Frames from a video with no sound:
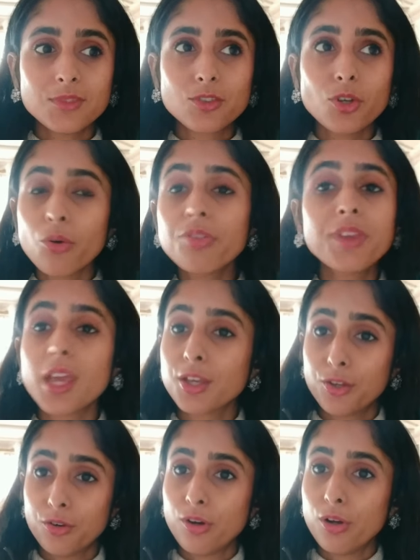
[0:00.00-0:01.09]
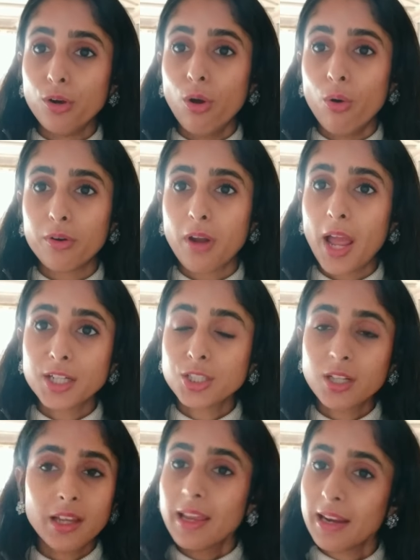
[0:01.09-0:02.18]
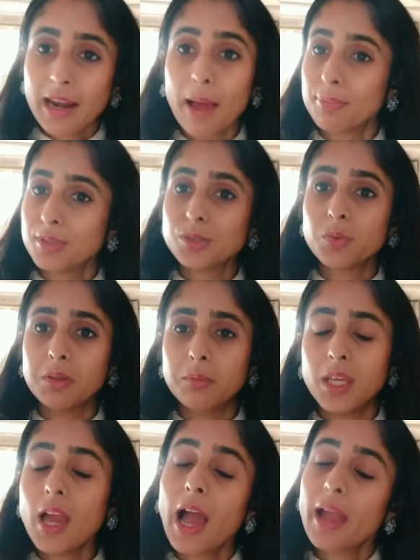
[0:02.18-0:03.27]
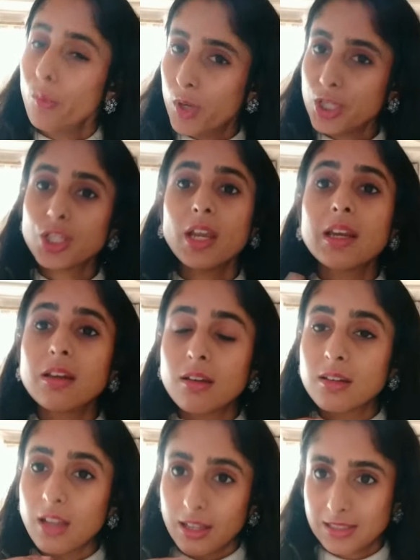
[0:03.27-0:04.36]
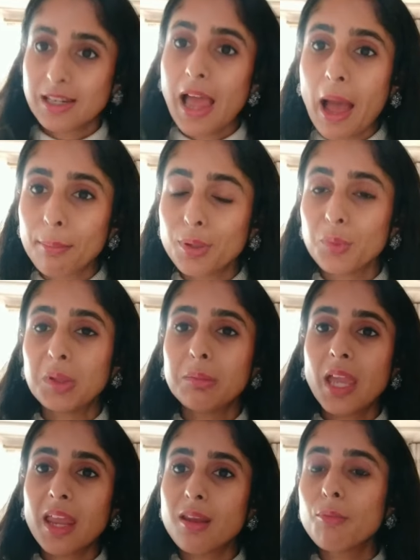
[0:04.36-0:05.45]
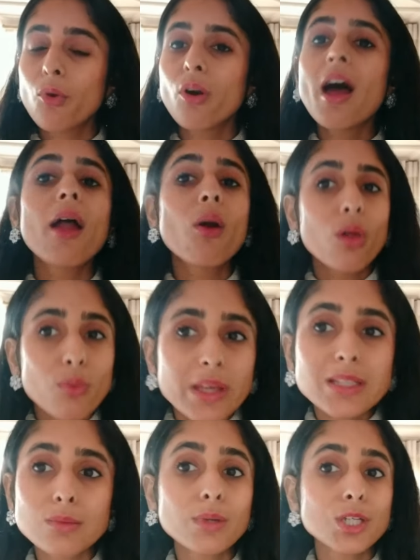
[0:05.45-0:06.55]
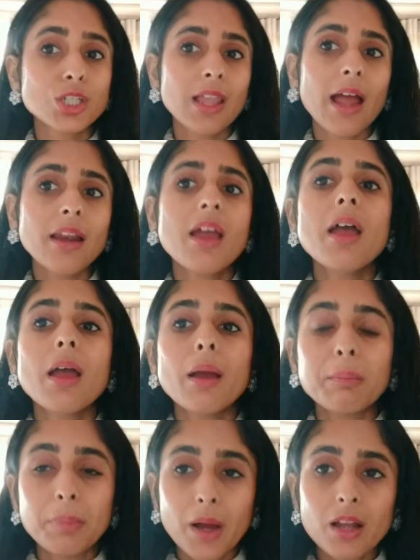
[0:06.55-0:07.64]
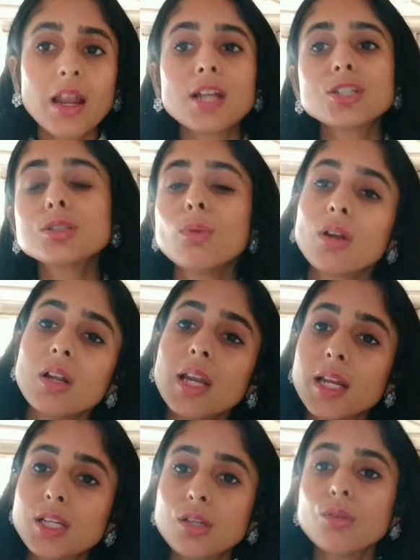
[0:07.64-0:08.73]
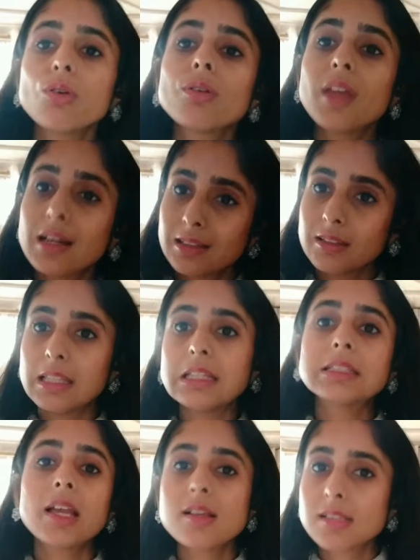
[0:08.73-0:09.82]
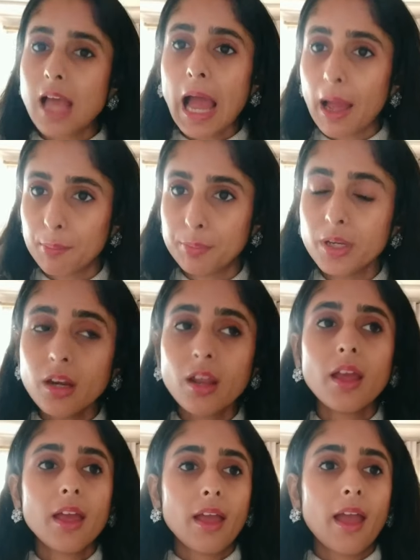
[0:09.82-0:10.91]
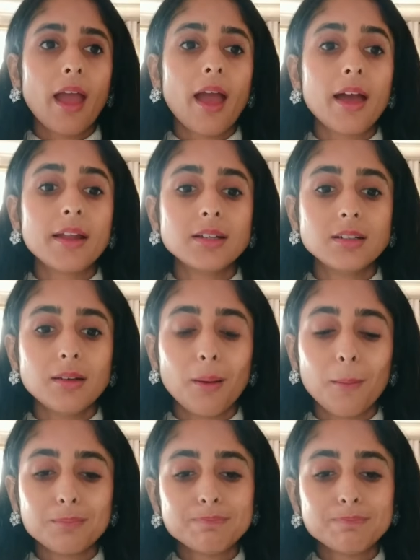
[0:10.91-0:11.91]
don't think you're alone. Actually, it happens with me. I wish it doesn't happen with me anymore. I always wish that. But I just want to let you know that these things happen. And so